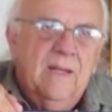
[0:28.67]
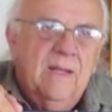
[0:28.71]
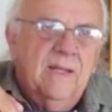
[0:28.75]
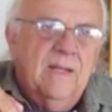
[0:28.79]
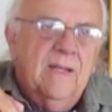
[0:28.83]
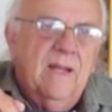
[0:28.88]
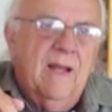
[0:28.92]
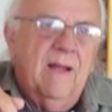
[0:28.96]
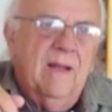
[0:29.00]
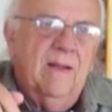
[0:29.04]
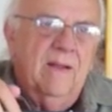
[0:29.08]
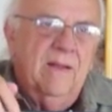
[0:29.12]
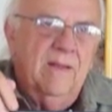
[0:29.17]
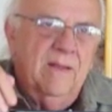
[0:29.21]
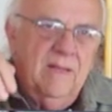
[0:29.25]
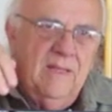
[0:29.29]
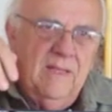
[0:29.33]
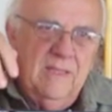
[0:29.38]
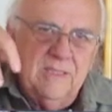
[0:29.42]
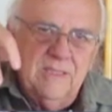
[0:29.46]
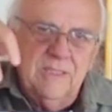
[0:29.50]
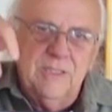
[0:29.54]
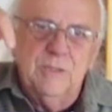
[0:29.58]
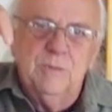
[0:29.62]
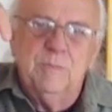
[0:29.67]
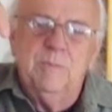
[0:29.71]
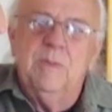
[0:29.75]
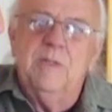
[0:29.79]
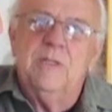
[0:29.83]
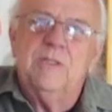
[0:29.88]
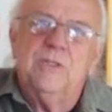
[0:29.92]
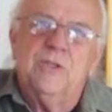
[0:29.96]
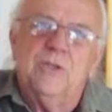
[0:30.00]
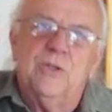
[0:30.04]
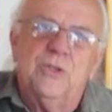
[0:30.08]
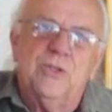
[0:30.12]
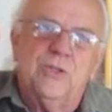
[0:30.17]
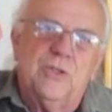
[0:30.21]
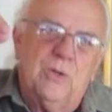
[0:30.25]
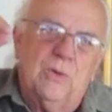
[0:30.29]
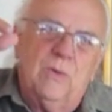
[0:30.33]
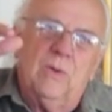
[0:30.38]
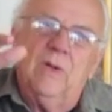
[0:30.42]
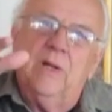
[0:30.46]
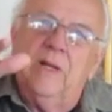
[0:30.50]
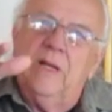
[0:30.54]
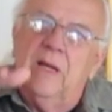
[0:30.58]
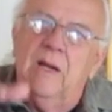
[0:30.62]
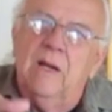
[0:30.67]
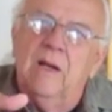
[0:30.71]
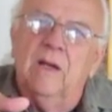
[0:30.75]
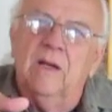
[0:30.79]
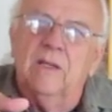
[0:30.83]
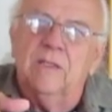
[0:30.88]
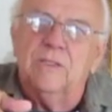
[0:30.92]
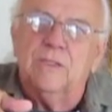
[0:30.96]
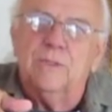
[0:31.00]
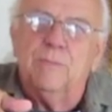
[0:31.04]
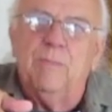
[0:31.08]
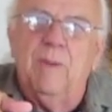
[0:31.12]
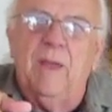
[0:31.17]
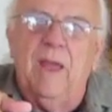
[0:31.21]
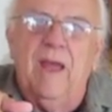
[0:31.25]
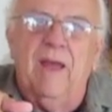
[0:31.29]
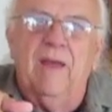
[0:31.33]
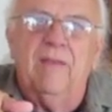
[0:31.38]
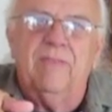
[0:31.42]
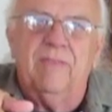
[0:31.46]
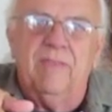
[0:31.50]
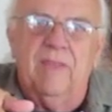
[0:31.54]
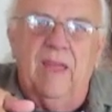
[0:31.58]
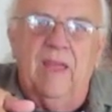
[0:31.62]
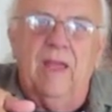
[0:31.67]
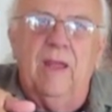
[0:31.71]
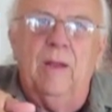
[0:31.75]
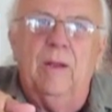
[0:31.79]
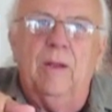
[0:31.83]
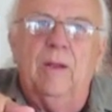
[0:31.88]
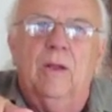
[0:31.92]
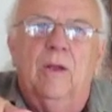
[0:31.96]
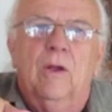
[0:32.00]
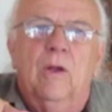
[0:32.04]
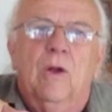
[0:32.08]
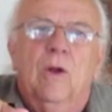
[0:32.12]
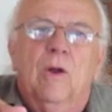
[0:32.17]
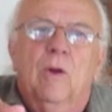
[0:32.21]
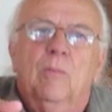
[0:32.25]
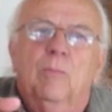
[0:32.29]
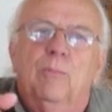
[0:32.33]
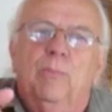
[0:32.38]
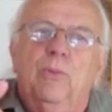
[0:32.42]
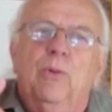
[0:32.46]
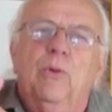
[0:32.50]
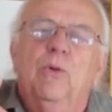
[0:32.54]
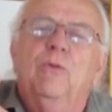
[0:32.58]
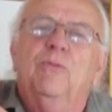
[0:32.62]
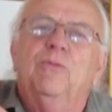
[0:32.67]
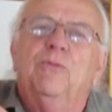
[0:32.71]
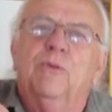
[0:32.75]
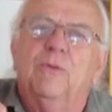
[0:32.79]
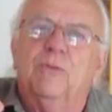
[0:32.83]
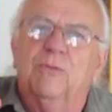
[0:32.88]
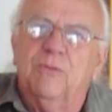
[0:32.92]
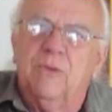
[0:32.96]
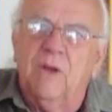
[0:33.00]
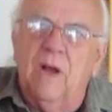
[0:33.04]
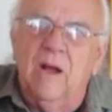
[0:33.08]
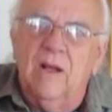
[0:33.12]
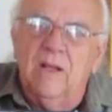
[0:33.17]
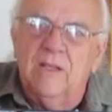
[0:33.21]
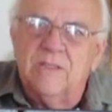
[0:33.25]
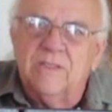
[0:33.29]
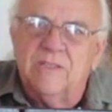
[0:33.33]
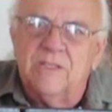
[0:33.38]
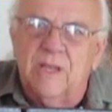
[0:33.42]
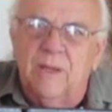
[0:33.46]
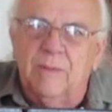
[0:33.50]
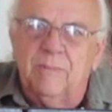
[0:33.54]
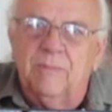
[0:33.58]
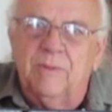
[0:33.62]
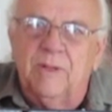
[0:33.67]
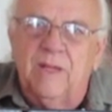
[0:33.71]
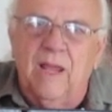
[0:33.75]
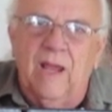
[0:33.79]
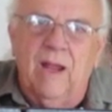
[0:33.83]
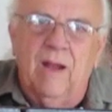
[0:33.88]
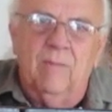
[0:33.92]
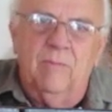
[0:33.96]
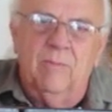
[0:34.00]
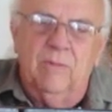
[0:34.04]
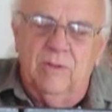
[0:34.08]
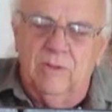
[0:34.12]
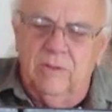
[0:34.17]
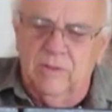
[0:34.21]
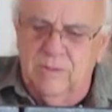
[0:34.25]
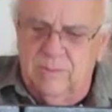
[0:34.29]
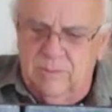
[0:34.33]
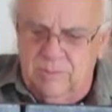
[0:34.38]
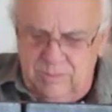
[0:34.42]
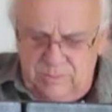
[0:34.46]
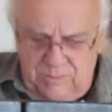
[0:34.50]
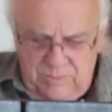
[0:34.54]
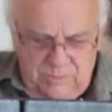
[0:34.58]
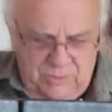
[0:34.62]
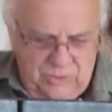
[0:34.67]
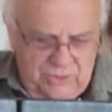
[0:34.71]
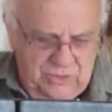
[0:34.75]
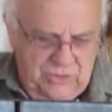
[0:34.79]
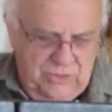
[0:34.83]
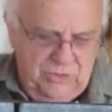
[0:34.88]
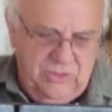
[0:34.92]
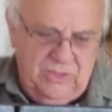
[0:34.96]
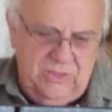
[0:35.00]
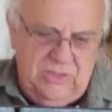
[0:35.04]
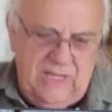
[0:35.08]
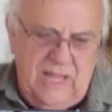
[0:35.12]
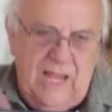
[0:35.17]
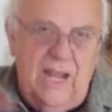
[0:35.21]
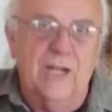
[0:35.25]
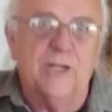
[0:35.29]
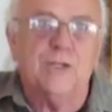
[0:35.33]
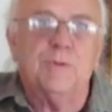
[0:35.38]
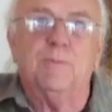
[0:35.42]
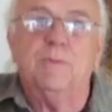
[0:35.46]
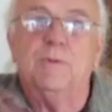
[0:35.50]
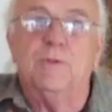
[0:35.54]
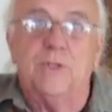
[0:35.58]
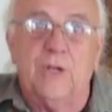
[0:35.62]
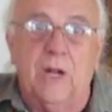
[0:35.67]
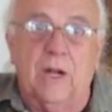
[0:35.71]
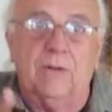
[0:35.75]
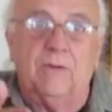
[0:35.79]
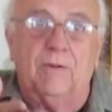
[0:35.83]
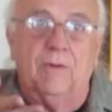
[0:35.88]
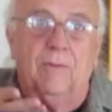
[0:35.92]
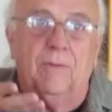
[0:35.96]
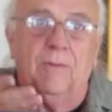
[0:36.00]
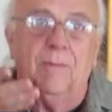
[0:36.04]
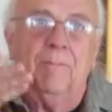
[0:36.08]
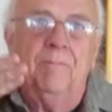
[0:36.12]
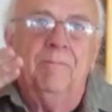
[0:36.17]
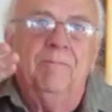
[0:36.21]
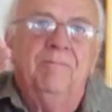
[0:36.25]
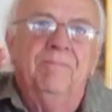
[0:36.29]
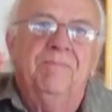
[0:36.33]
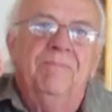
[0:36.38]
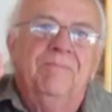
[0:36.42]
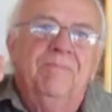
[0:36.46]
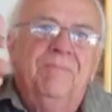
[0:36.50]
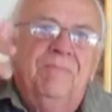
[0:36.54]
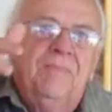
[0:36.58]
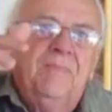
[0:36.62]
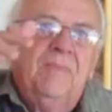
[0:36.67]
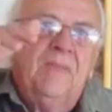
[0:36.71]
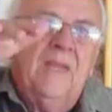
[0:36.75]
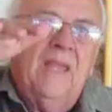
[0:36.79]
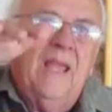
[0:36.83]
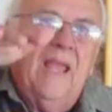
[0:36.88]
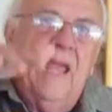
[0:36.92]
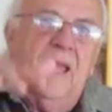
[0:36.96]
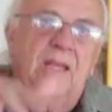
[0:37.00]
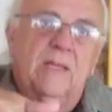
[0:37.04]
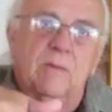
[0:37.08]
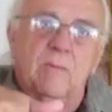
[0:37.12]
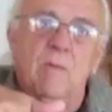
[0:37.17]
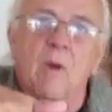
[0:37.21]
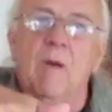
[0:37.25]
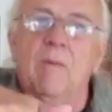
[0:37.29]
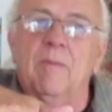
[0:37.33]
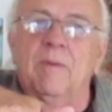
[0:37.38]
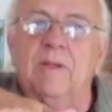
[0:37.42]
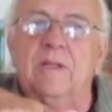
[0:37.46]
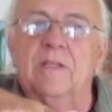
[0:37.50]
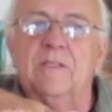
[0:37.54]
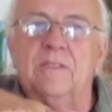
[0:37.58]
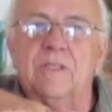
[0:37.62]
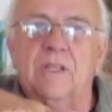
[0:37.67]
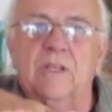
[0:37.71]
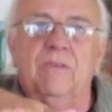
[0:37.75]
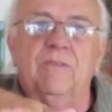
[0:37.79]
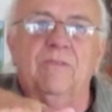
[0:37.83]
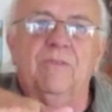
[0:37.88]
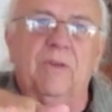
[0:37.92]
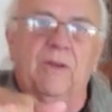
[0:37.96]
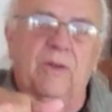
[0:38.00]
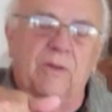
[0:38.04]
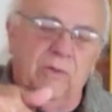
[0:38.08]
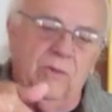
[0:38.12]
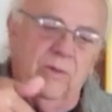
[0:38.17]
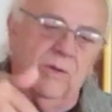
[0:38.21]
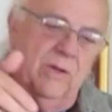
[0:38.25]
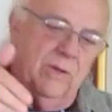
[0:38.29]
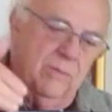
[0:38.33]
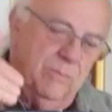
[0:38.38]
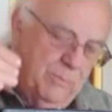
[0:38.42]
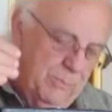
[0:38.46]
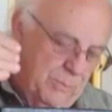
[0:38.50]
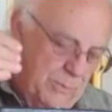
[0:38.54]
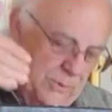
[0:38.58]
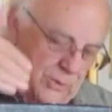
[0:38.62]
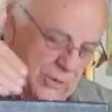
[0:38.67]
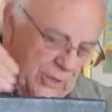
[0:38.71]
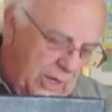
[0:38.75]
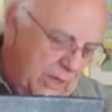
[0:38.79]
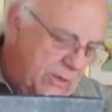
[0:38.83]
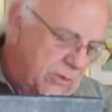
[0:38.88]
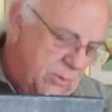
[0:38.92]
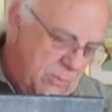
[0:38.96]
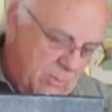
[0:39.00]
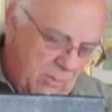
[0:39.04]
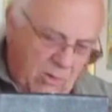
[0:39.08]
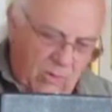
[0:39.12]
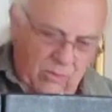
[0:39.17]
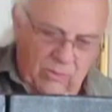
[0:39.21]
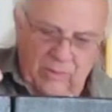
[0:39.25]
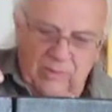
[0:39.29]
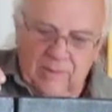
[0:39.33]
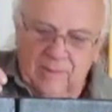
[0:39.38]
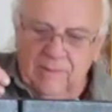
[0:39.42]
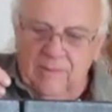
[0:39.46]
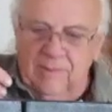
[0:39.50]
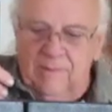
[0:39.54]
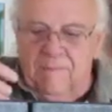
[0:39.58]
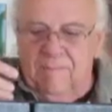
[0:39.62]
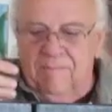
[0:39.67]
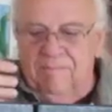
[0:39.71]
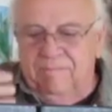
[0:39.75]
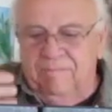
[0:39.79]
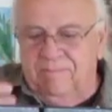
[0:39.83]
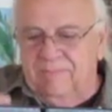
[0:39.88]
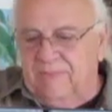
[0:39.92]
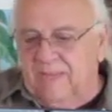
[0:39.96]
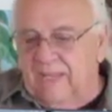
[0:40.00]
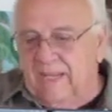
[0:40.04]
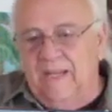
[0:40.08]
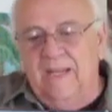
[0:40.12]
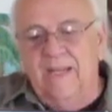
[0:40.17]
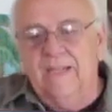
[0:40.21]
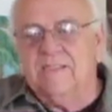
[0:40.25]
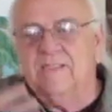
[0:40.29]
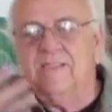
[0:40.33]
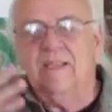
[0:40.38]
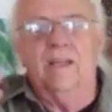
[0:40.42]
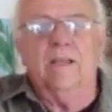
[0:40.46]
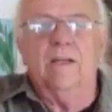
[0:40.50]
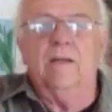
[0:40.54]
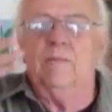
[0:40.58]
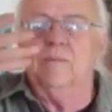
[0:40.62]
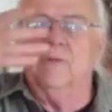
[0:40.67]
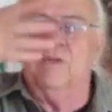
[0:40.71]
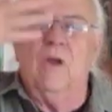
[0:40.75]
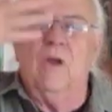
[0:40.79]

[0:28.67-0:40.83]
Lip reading: Now, this is Mr. Shirley Hunt's Pathe proof of concept camera / projector. At the moment, it's configured in projector mode. It easily comes